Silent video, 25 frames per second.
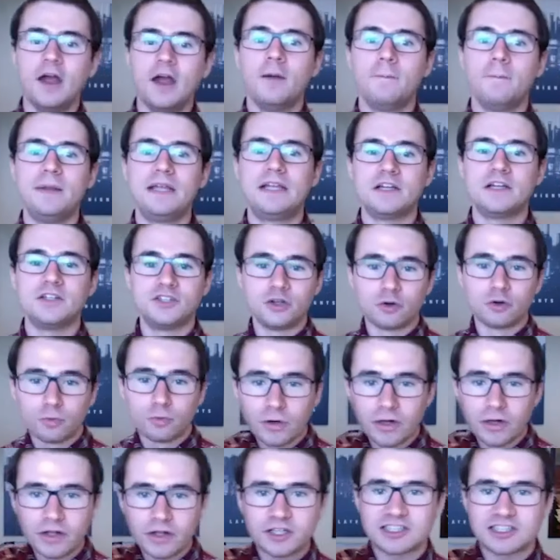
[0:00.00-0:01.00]
because you're
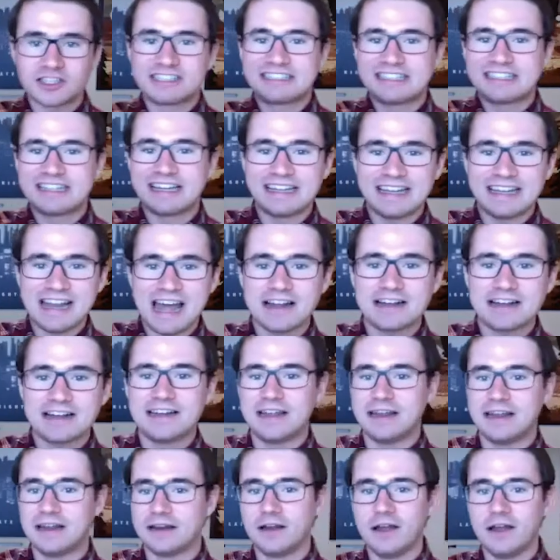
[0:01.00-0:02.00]
really just
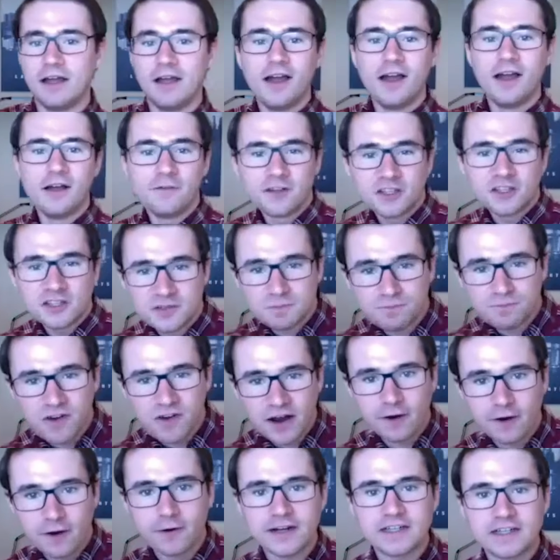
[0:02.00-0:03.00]
selecting
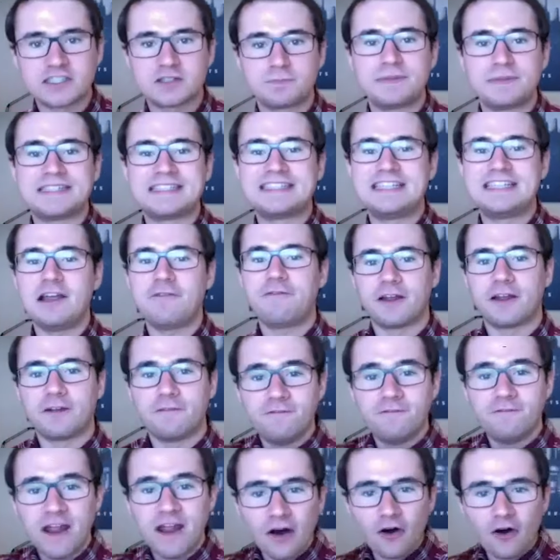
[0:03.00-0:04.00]
very specific,
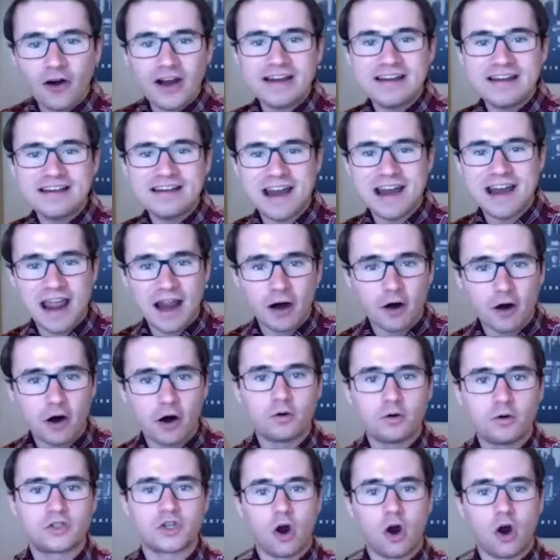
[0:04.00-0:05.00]
very narrow
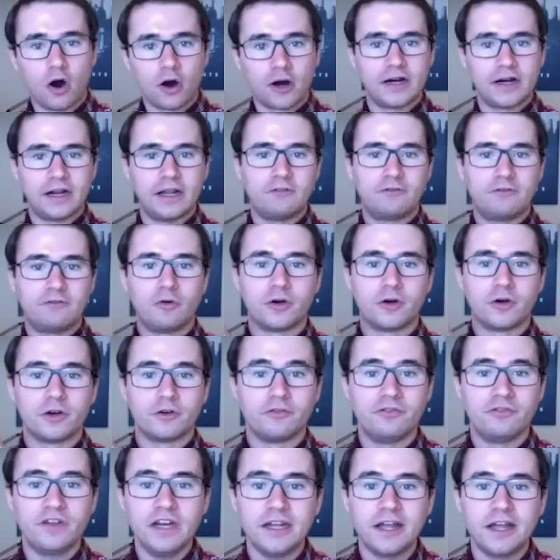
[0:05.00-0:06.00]
targeting for your
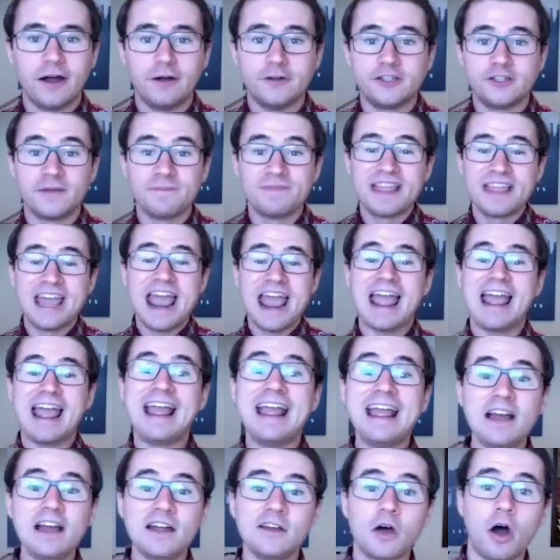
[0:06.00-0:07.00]
videos.
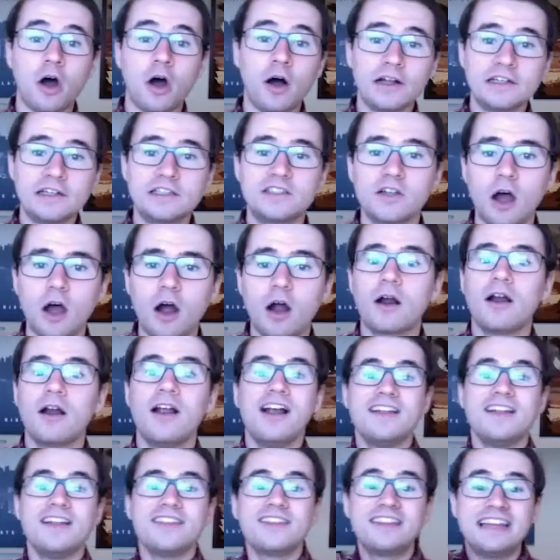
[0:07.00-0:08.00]
And odds are
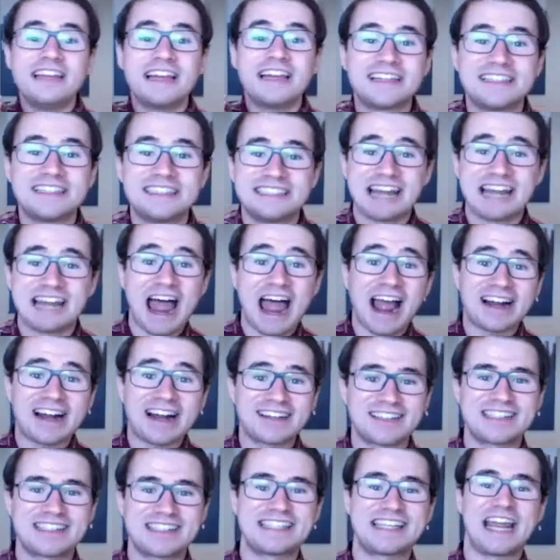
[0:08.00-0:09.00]
they're the exact
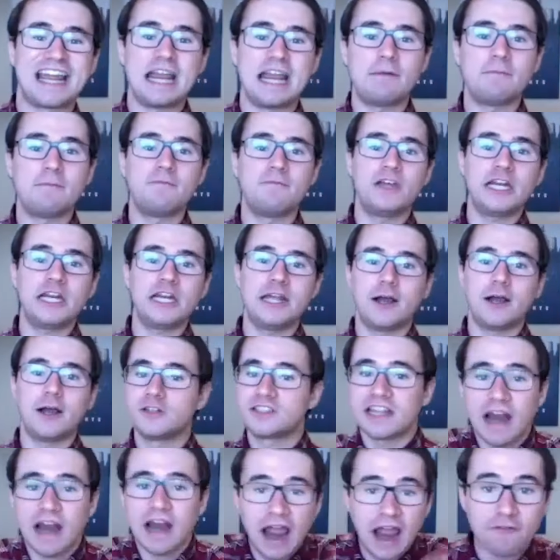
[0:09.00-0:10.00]
same videos
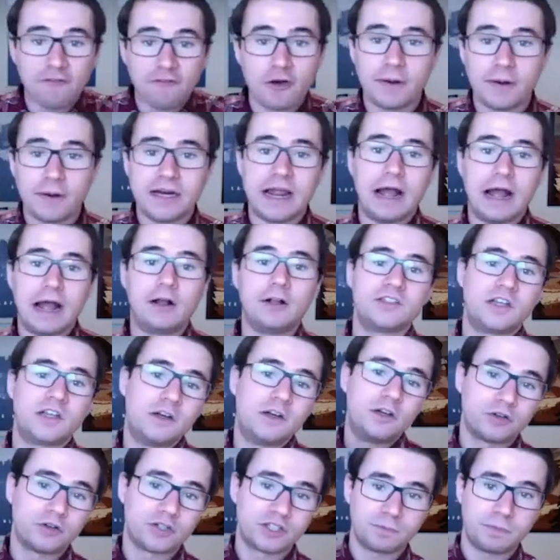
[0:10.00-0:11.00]
that everybody else in
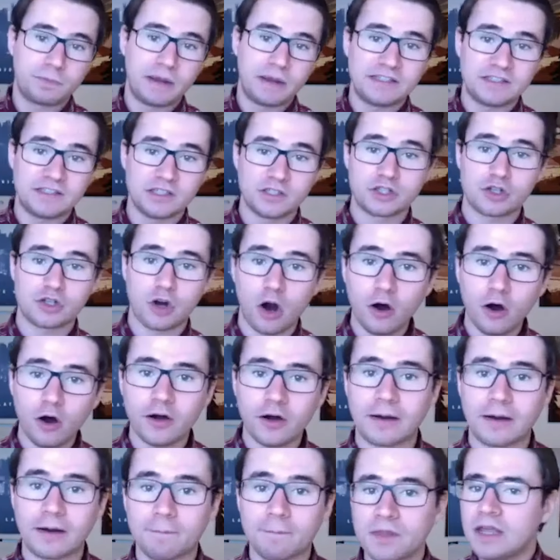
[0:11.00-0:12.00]
your space is
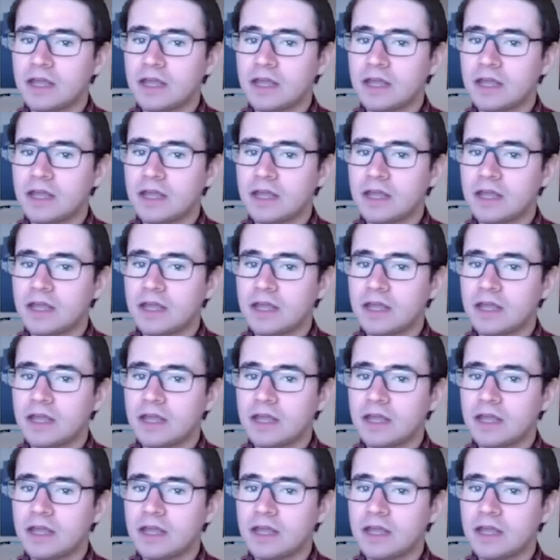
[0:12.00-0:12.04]
targeting,